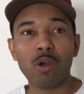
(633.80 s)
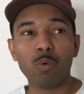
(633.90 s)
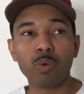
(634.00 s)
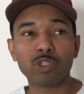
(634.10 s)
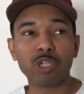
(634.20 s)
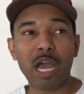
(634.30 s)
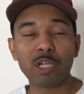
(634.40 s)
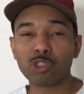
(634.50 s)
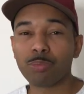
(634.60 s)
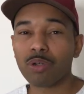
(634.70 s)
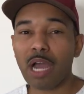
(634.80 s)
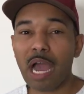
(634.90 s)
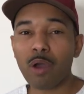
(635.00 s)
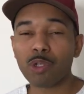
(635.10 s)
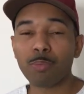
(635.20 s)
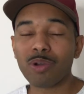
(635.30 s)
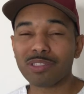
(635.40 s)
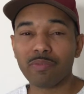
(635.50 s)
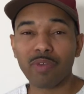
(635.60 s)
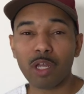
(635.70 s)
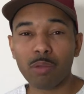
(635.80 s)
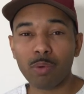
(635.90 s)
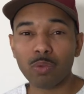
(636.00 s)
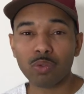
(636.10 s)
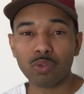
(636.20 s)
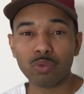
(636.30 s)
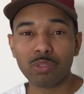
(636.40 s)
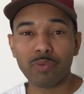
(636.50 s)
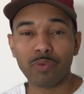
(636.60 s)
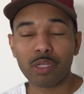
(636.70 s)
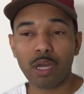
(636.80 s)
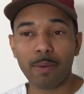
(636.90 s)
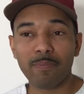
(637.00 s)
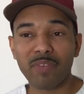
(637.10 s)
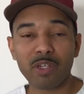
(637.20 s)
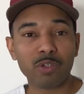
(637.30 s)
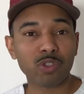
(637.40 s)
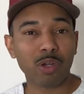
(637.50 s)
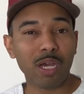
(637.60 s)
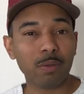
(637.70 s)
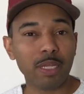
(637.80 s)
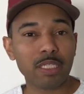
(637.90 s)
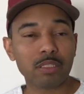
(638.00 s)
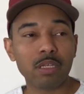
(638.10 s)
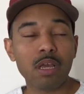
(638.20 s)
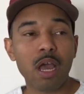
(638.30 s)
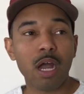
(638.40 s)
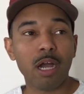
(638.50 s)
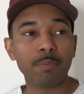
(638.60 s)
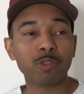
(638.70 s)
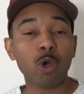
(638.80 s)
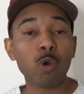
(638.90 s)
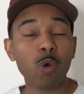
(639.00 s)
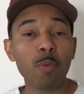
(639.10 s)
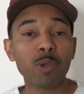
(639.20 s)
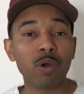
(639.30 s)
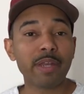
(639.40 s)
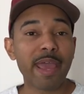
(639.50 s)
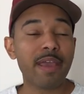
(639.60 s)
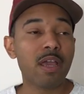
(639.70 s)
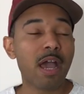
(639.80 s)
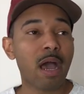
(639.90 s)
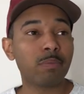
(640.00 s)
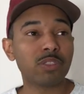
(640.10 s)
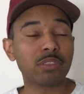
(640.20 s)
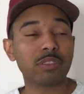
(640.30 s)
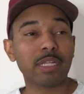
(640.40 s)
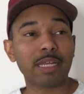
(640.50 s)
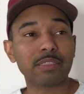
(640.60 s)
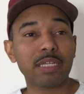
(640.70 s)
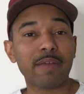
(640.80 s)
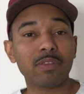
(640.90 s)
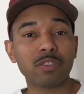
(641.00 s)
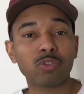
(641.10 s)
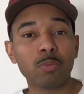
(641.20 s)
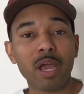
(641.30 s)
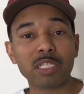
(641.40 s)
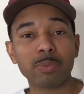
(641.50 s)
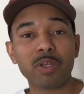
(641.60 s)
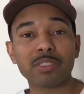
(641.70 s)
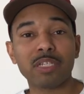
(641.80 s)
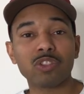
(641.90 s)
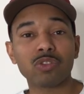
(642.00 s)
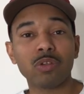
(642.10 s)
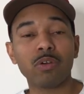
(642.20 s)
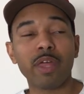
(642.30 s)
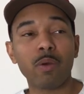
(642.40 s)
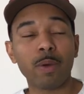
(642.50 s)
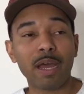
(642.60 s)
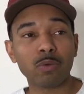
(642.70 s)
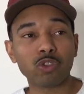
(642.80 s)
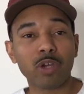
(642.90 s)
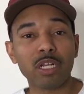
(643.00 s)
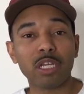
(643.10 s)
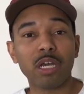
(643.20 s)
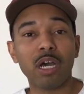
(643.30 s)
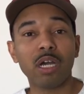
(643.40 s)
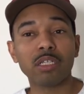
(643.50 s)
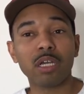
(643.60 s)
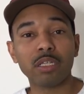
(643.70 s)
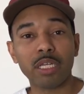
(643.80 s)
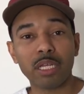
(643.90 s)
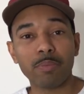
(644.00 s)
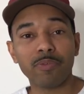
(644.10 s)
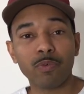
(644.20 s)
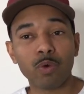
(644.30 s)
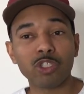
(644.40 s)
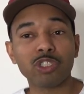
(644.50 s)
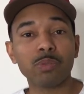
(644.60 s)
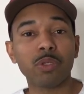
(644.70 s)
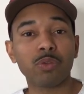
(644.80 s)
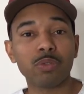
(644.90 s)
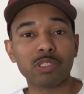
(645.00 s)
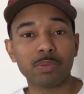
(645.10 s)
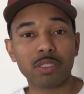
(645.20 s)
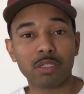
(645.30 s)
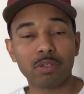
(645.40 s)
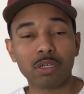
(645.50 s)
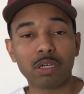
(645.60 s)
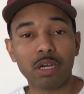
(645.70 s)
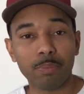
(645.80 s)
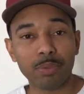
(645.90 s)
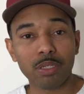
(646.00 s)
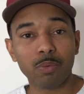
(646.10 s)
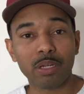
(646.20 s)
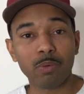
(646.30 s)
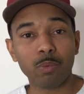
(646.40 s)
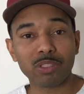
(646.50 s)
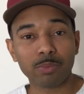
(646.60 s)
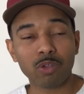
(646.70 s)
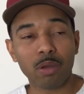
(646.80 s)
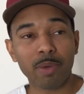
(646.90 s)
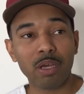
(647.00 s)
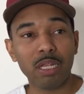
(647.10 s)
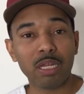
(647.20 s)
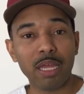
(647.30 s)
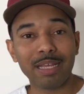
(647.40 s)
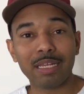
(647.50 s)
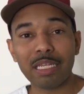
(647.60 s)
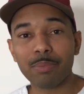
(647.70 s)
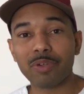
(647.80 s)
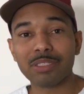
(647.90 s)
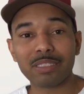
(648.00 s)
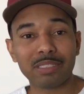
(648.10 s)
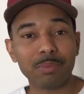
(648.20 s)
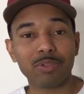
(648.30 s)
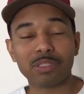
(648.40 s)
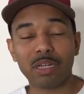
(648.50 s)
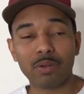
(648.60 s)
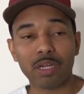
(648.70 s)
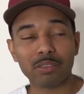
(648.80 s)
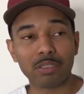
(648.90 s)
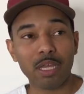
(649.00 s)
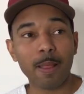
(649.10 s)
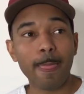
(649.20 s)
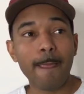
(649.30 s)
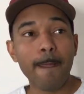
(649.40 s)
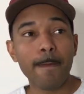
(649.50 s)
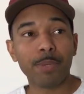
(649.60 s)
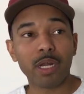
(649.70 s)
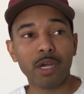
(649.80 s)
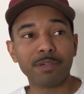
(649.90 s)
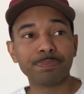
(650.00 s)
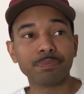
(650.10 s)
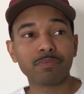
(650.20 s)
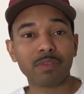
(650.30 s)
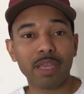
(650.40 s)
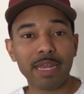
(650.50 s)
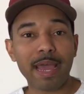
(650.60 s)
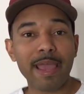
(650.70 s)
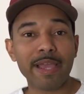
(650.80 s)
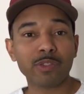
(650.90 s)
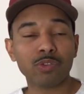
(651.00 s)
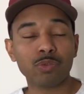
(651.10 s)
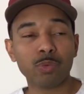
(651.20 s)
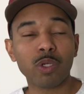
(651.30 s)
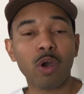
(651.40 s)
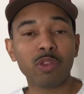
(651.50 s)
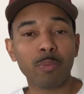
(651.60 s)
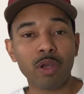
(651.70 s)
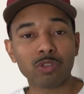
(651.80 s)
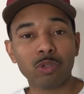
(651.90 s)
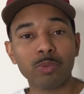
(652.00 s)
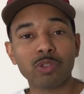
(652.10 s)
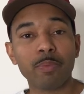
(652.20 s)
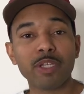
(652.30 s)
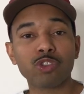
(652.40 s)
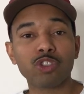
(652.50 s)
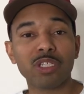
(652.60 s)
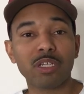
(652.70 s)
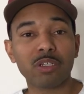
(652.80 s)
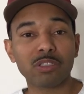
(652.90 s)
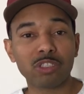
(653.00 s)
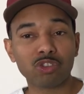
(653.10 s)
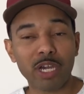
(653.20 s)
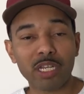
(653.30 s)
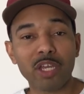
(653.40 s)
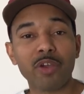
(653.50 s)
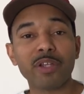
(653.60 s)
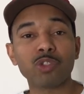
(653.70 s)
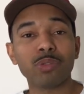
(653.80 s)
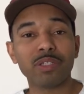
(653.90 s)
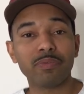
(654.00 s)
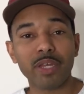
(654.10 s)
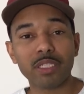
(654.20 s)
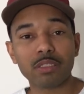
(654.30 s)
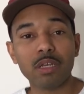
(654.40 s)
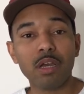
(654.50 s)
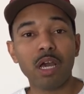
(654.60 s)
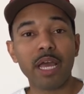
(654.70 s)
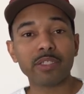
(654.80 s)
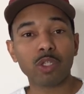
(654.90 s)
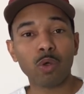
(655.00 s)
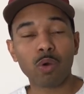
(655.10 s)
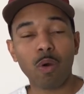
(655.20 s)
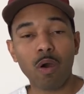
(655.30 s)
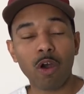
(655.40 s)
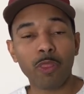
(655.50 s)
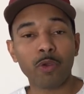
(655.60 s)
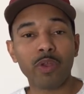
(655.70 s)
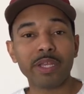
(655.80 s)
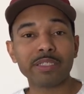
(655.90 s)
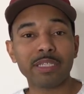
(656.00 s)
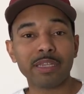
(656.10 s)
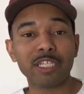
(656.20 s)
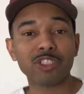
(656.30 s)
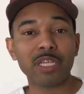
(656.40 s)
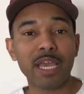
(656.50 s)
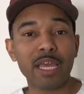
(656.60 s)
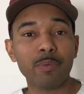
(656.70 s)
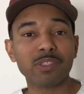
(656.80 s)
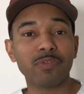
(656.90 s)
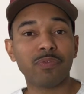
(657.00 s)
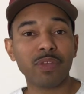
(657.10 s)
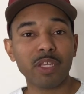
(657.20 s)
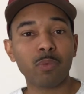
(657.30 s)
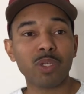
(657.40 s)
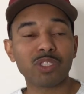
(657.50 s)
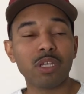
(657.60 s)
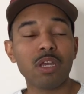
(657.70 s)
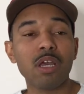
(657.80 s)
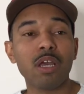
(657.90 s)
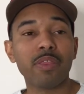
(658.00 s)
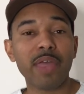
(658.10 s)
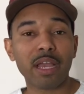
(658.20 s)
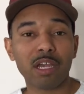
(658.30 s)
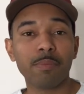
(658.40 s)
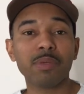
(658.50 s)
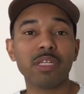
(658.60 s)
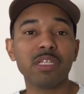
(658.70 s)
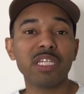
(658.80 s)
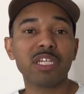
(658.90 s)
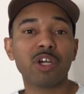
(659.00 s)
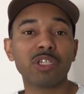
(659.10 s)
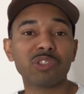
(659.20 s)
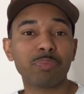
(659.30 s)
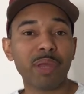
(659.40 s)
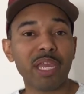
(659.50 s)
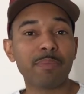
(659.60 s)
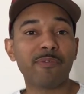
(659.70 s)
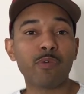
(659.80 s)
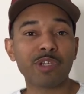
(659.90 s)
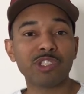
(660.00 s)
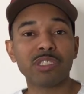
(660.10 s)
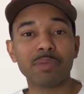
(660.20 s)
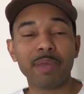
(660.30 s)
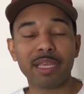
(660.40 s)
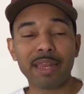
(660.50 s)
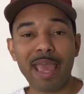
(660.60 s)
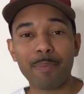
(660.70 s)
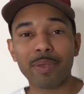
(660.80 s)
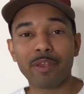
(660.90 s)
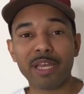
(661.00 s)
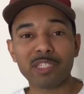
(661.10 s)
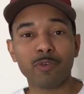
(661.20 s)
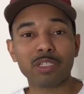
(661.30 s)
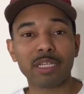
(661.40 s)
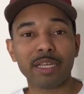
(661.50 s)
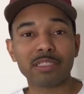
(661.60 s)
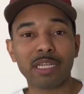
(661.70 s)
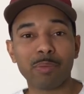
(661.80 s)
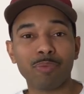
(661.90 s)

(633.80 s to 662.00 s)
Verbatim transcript: which how's how your book how your book is available to different um, vendors or outlets. Um, don't quote me on that. I'm just like I said, everything is through my experience. I just know that when I was trying to get a young lady in before, she went through this particular company, which I'm talking about, Libris, Xlibris, I don't know how to say it, but um, and I had to. We called the Barnes and Noble to make sure she to try to get her into an event as a local author, and they said that she had it was a fee in which that company needed her to pay before she could make it happen as far as I guess like a